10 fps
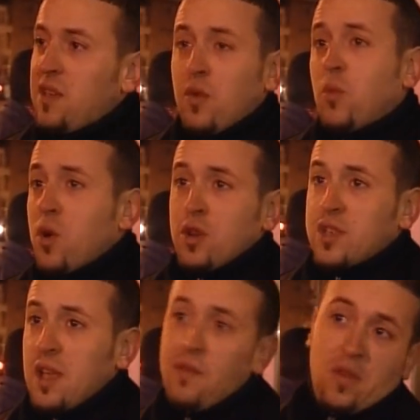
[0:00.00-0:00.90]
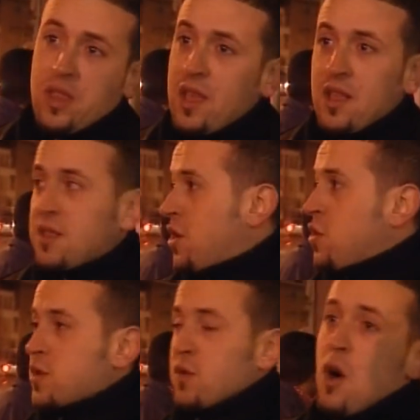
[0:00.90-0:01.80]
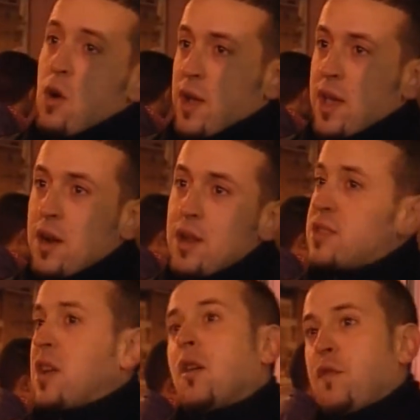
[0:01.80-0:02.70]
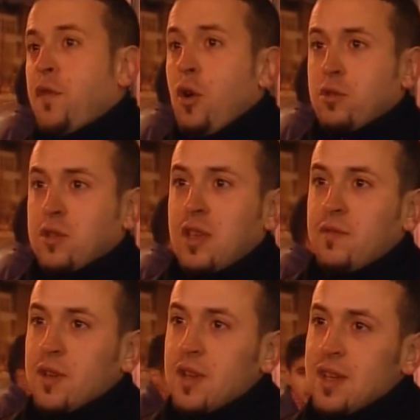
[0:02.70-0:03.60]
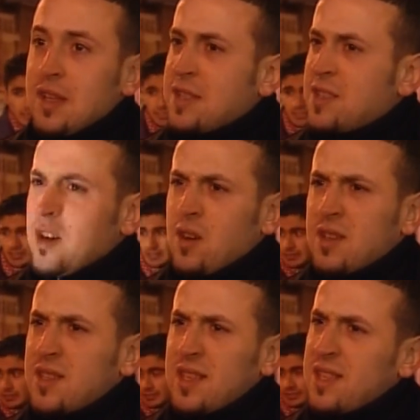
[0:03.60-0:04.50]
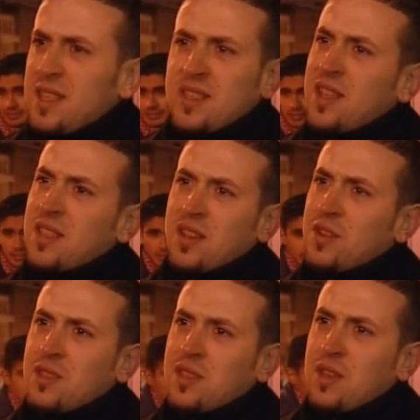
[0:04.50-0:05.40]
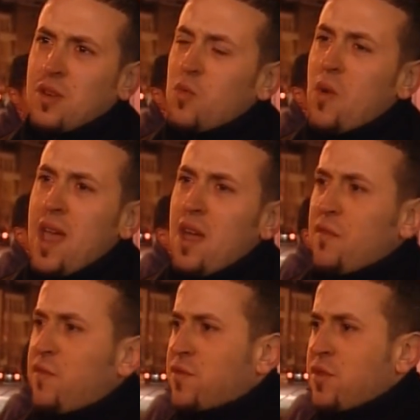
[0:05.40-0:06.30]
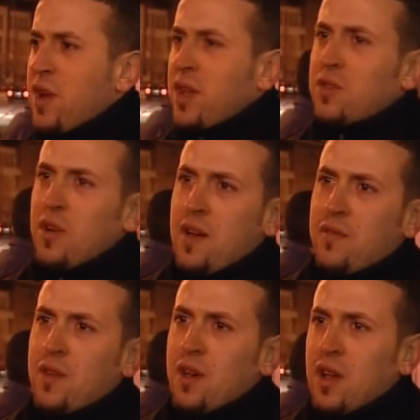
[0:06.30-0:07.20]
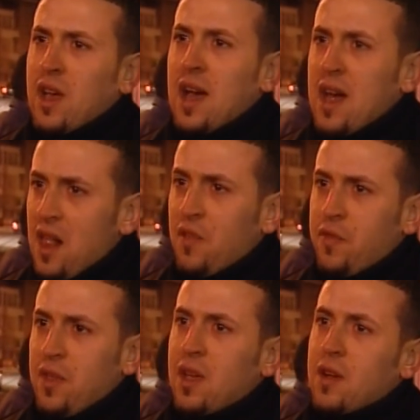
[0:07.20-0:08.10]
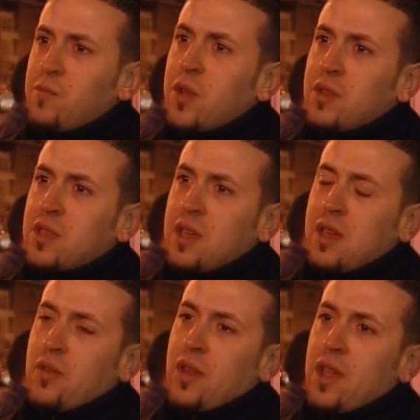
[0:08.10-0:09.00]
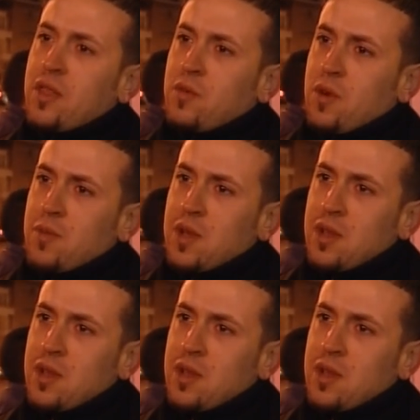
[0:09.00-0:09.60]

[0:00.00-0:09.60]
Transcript: even worse. Everything that goes wrong here, it's our fault even. So that's not a good uh, way of trying to have a, a healthy community here in Antwerp.